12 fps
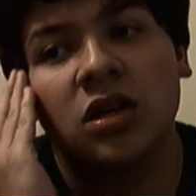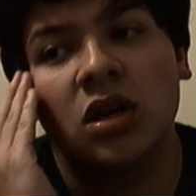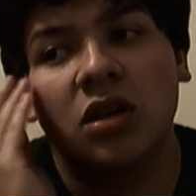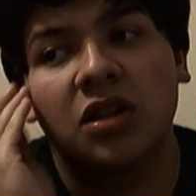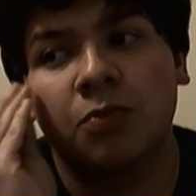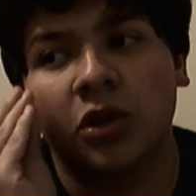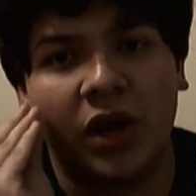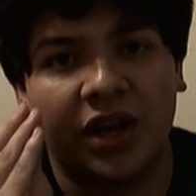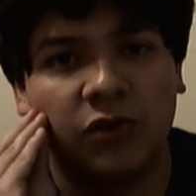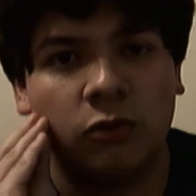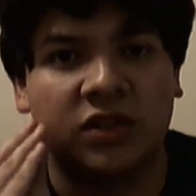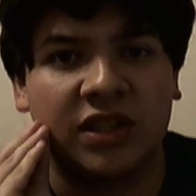part is way
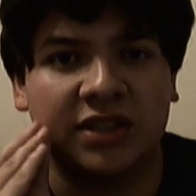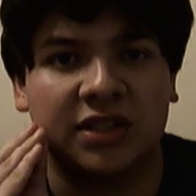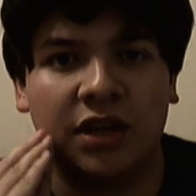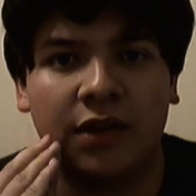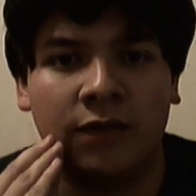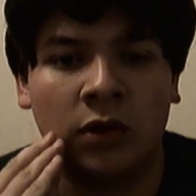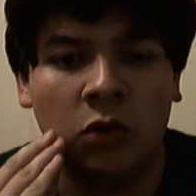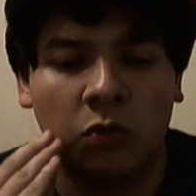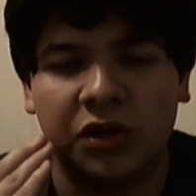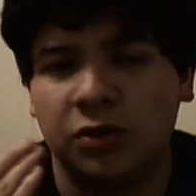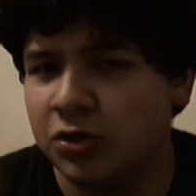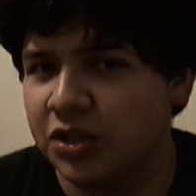too sensitive. We
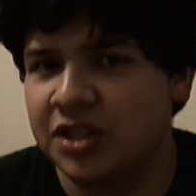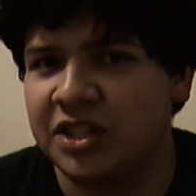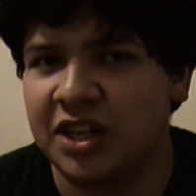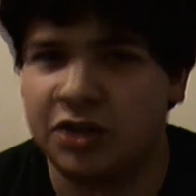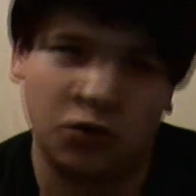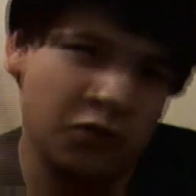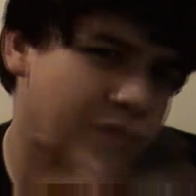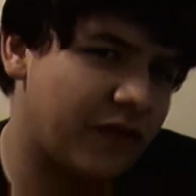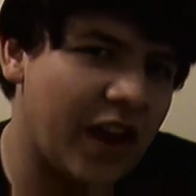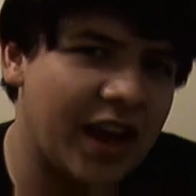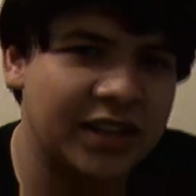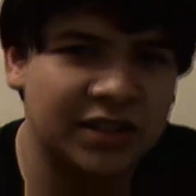usually stick to
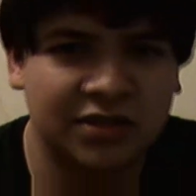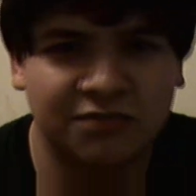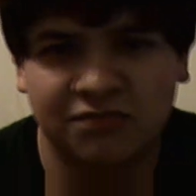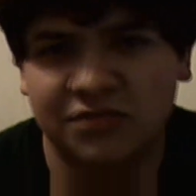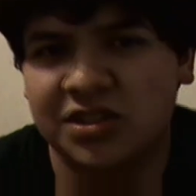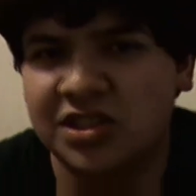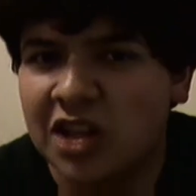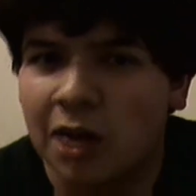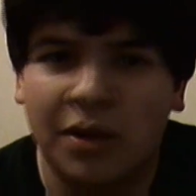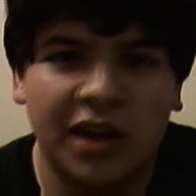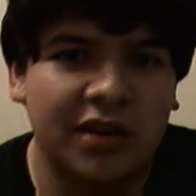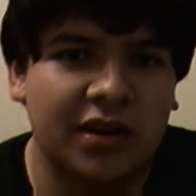face,
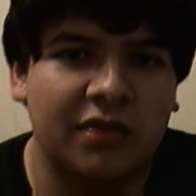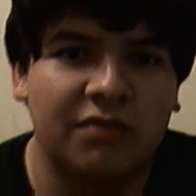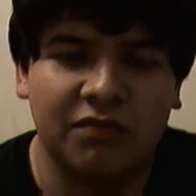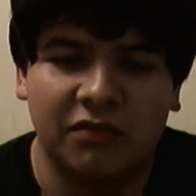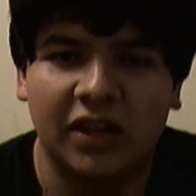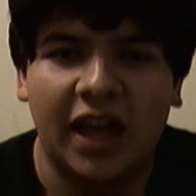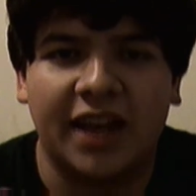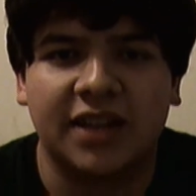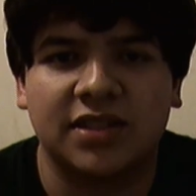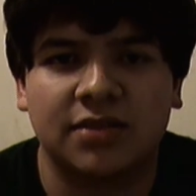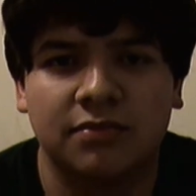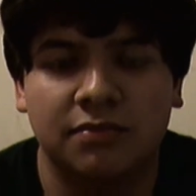stomach, and
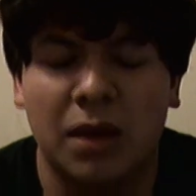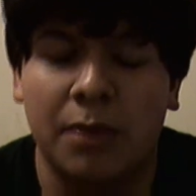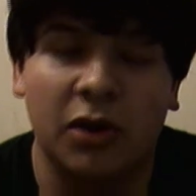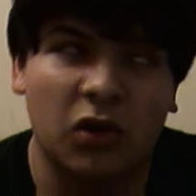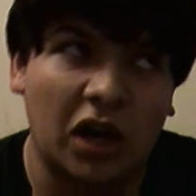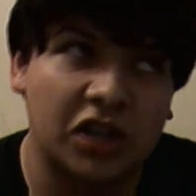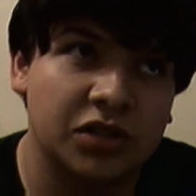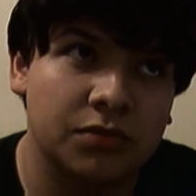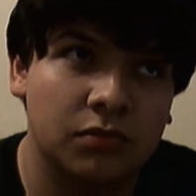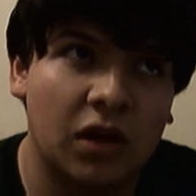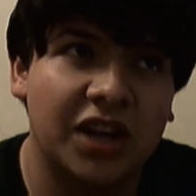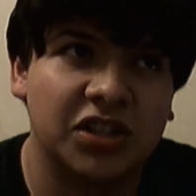legs. Maybe crotch.
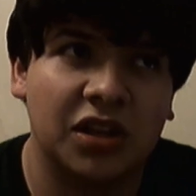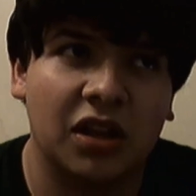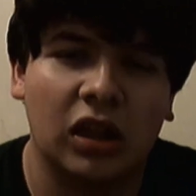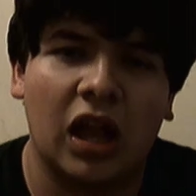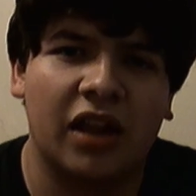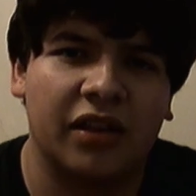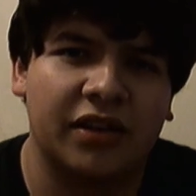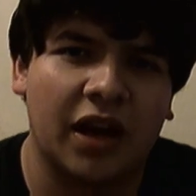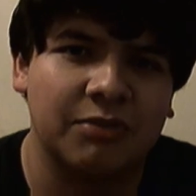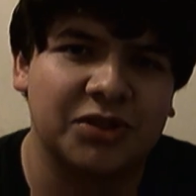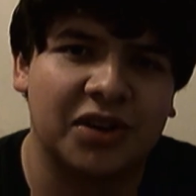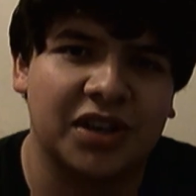Actually, a lot of the
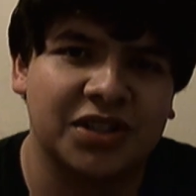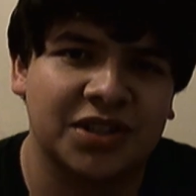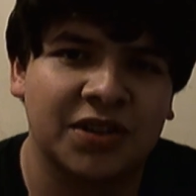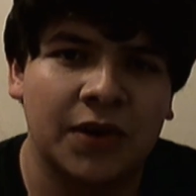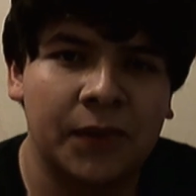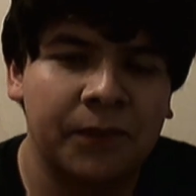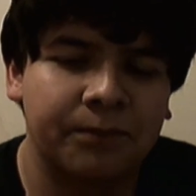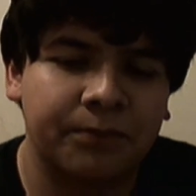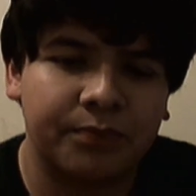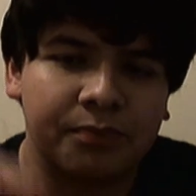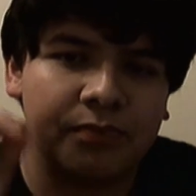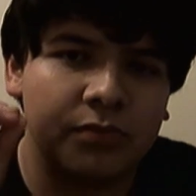times crotch.
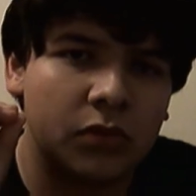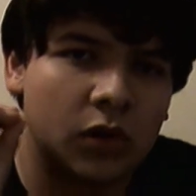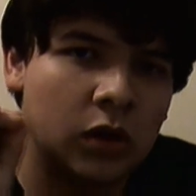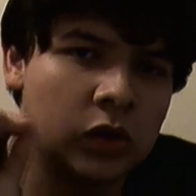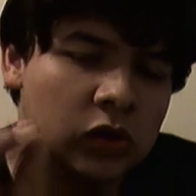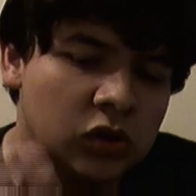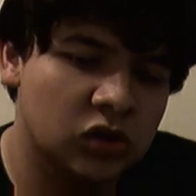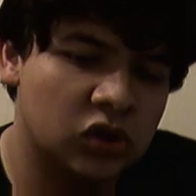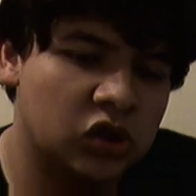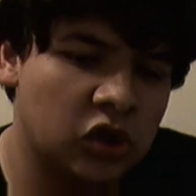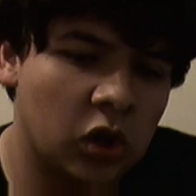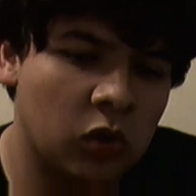
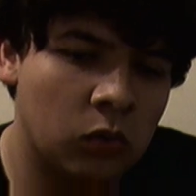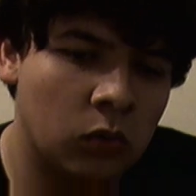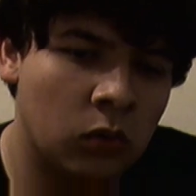So,